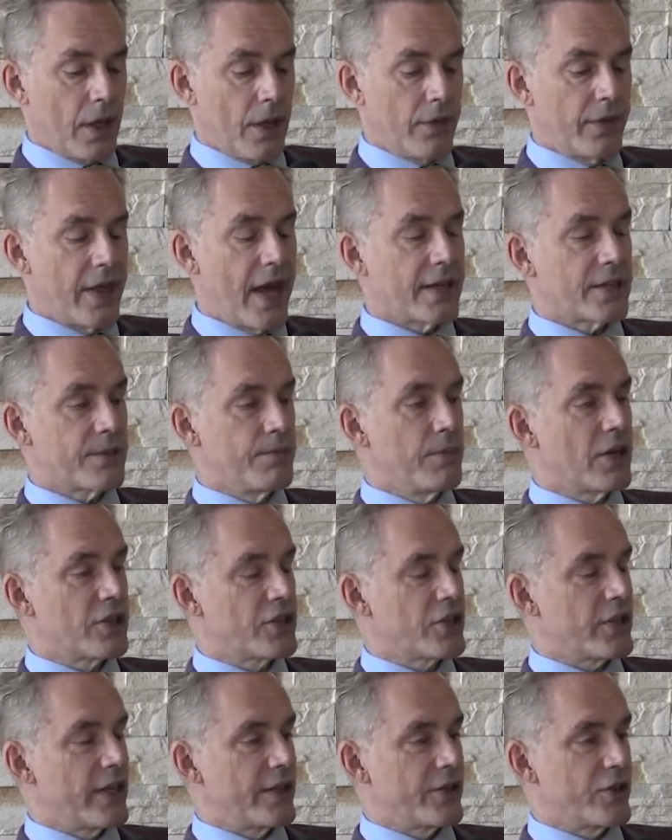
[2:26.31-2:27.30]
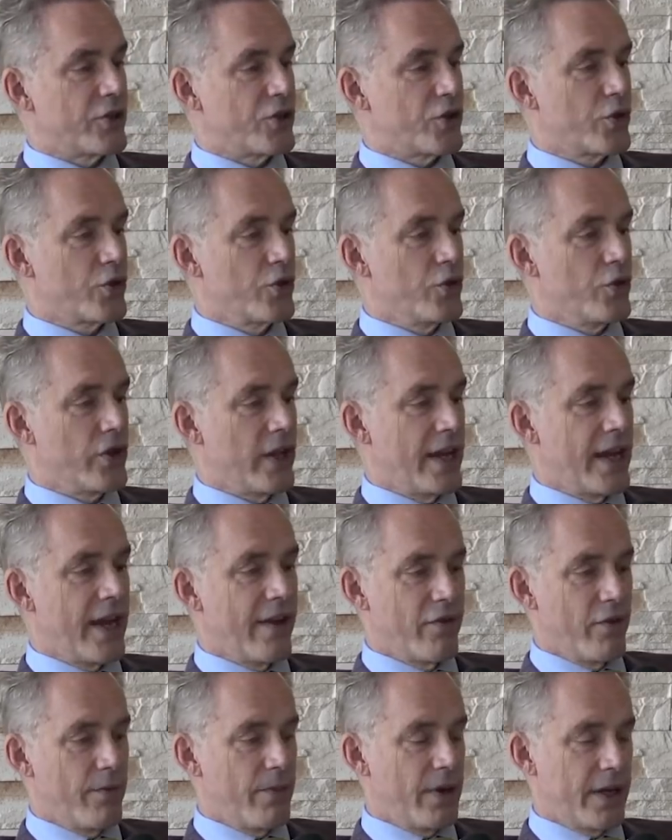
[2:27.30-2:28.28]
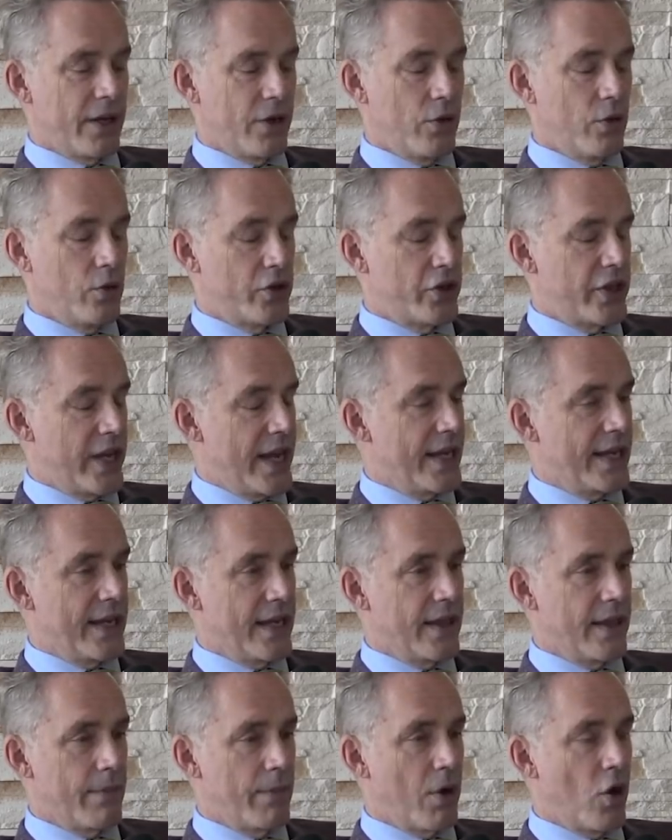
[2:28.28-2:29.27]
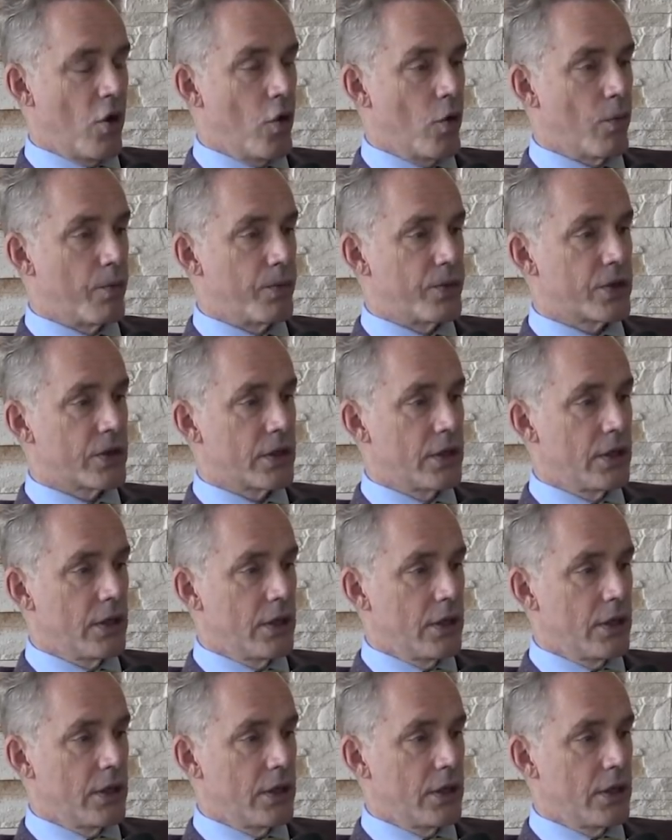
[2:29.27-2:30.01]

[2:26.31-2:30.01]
that's much less true than everybody who's taking them hopes.